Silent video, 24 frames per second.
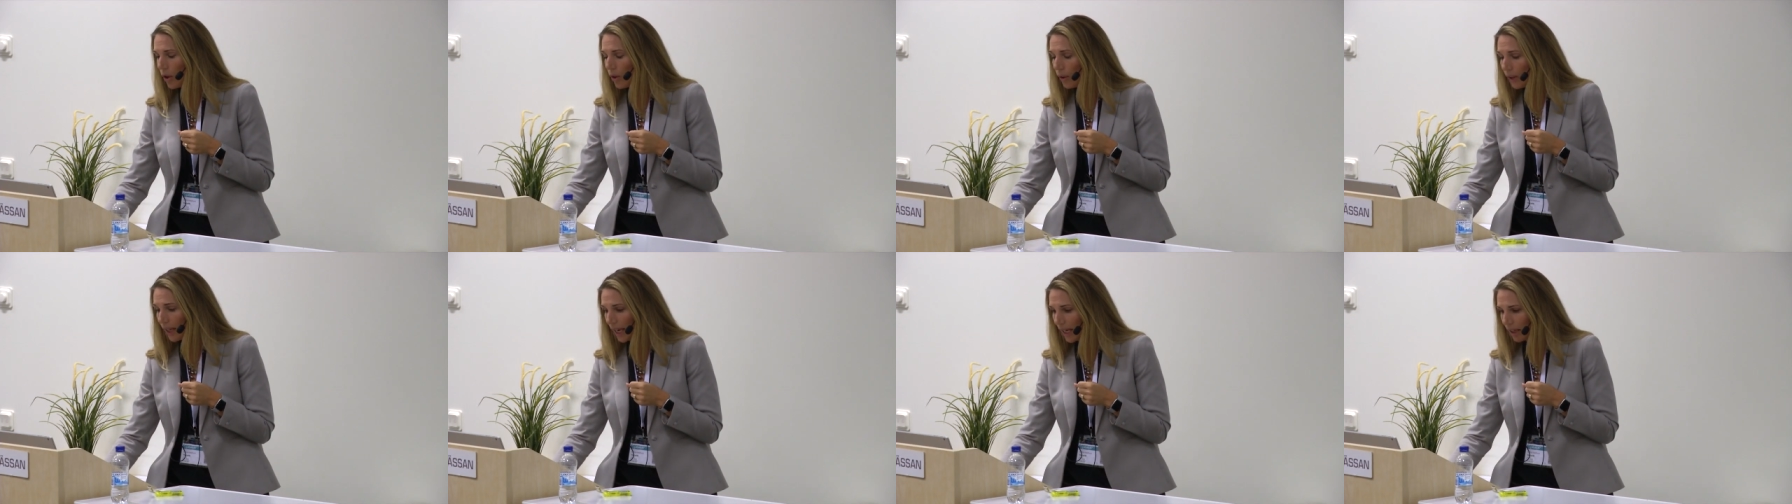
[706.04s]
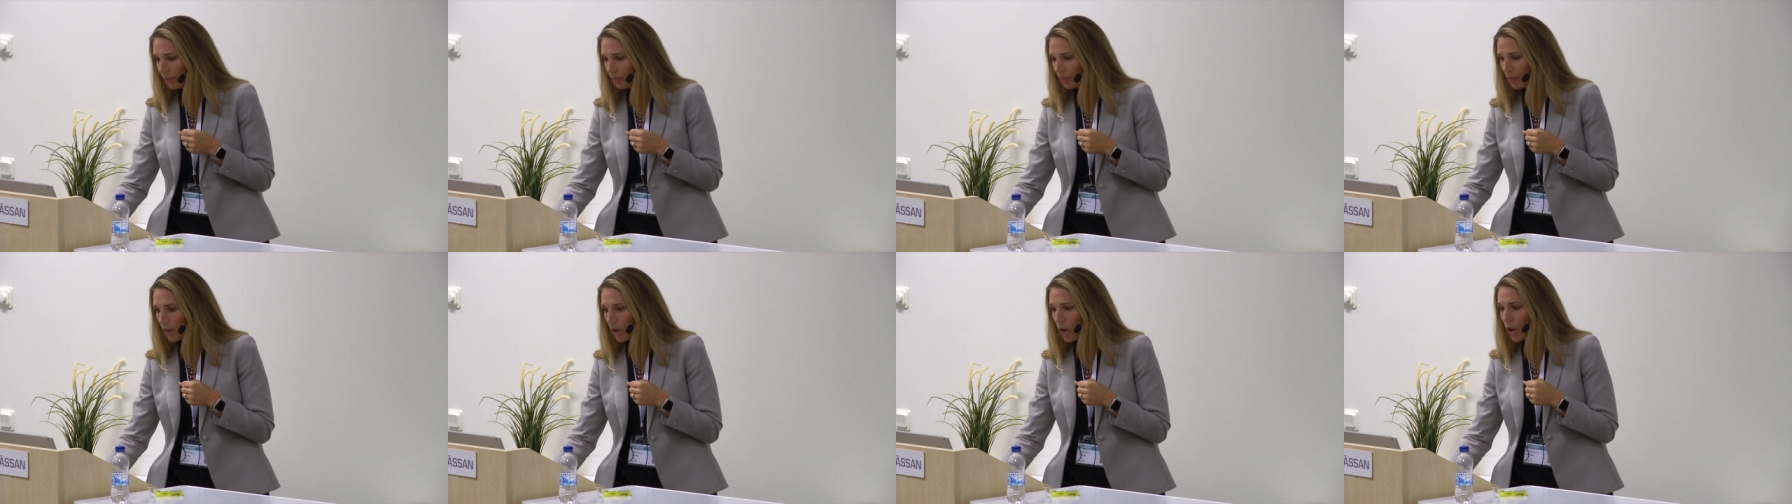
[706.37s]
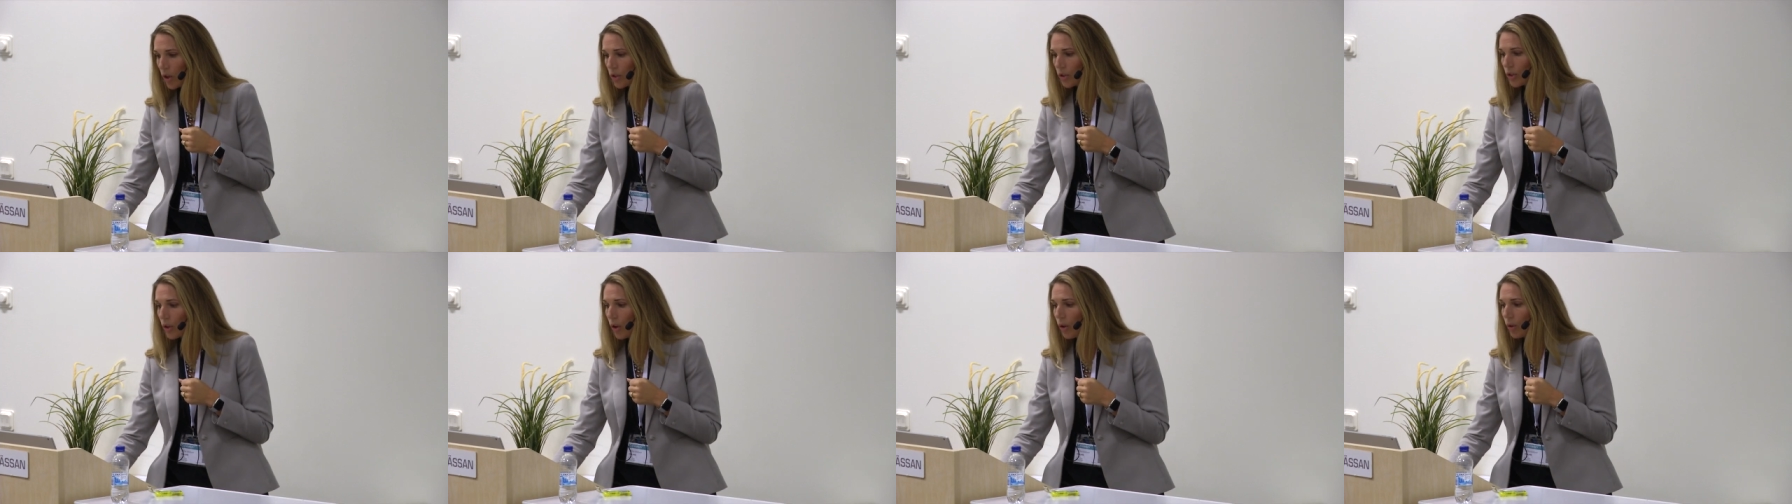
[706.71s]
Okay,
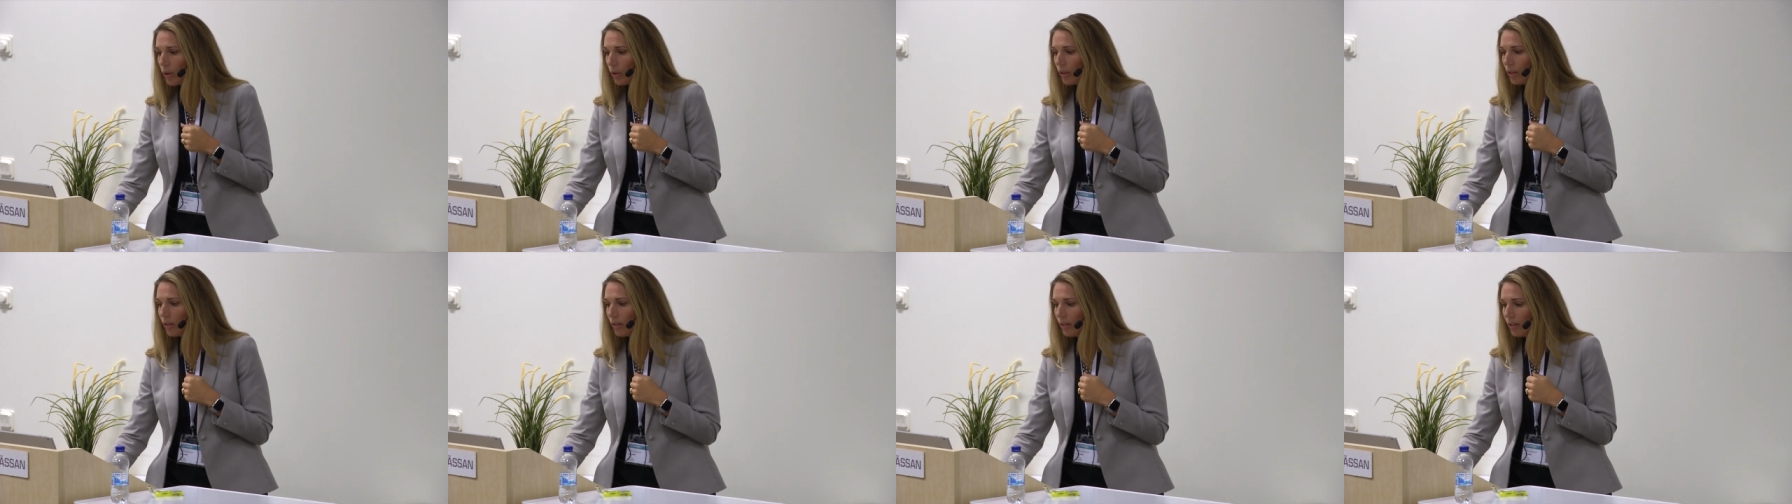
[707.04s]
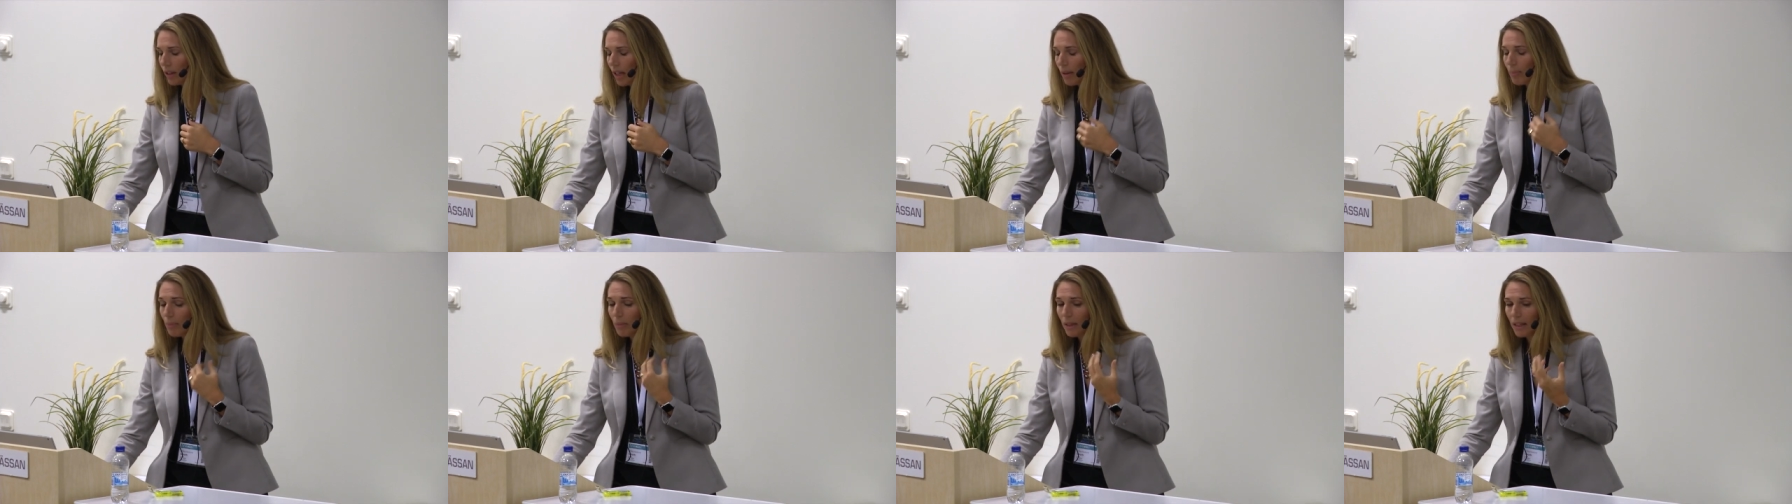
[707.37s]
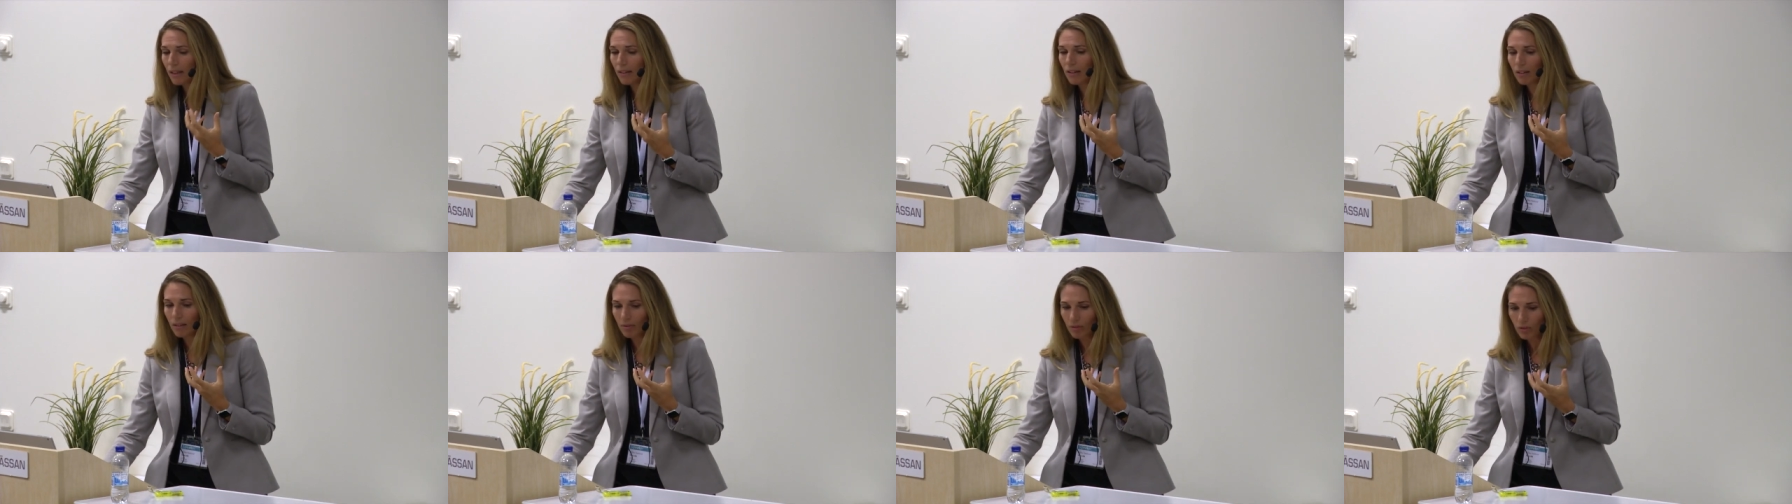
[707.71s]
so let
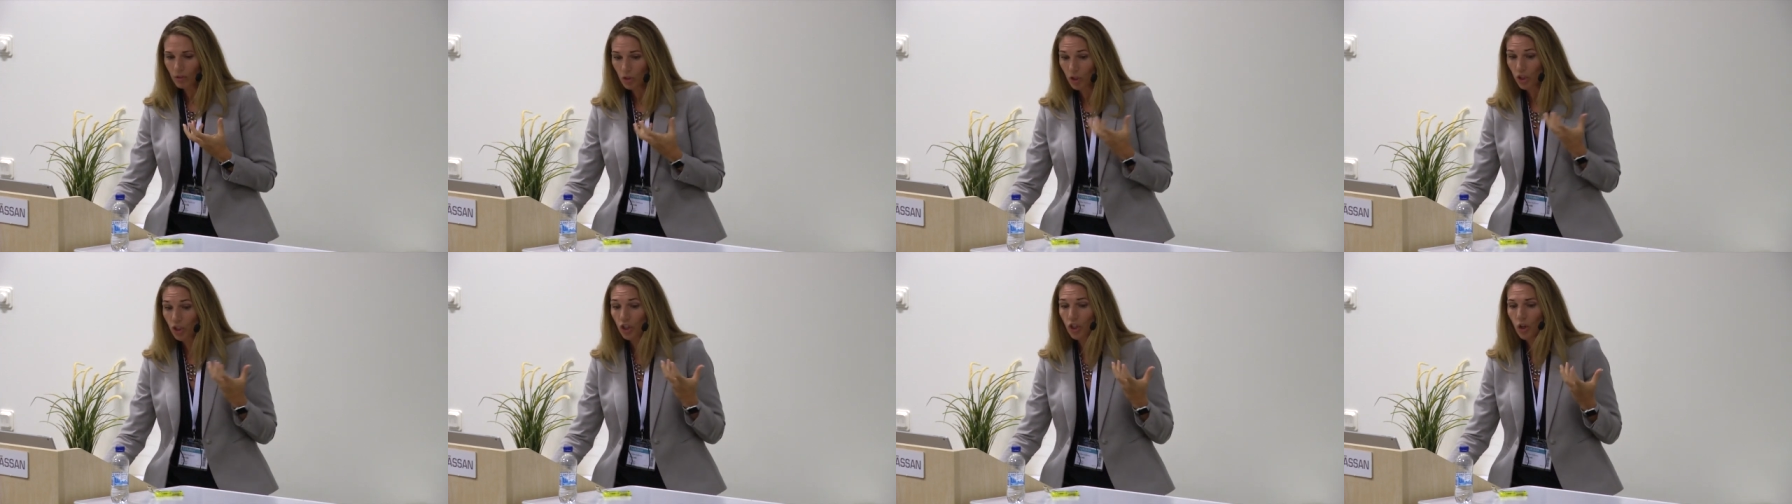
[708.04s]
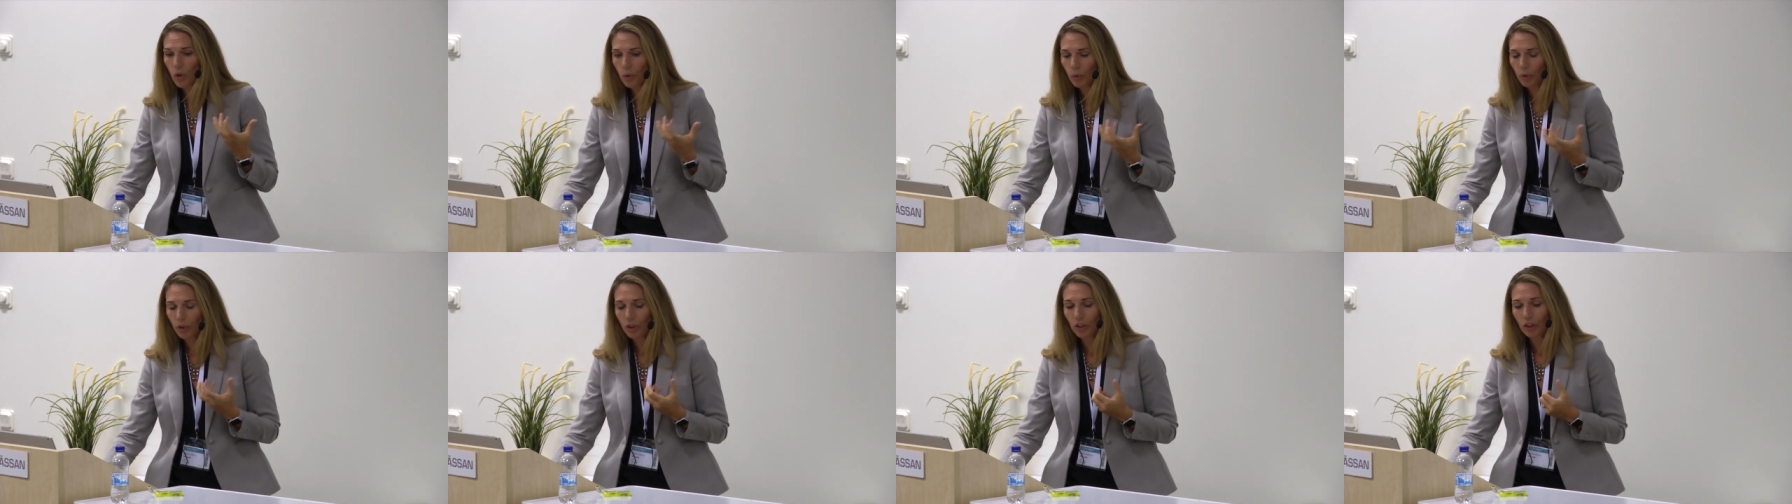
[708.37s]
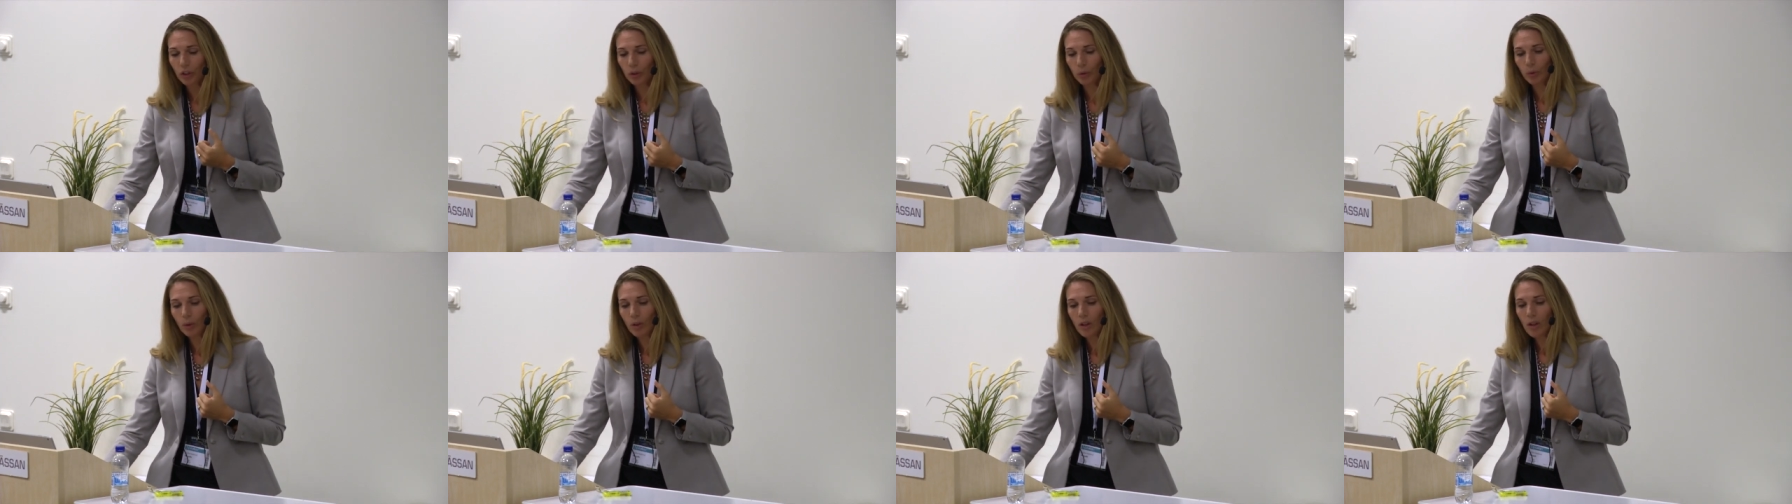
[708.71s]
me show
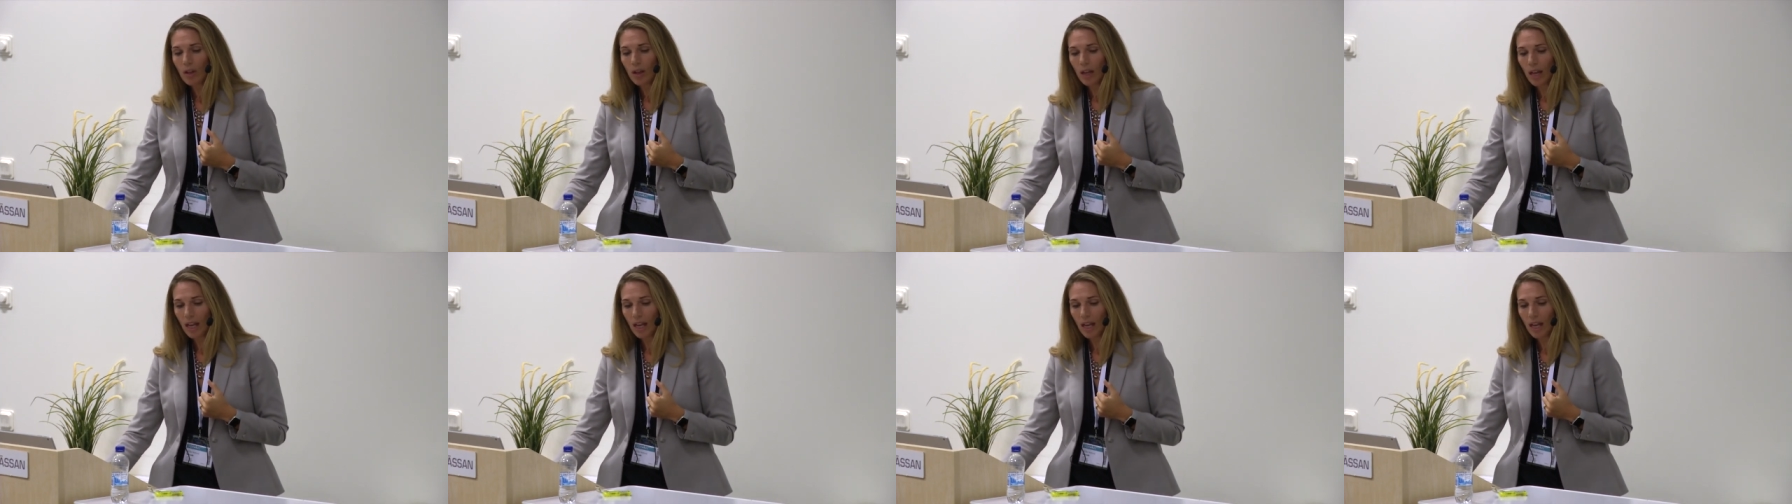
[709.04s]
you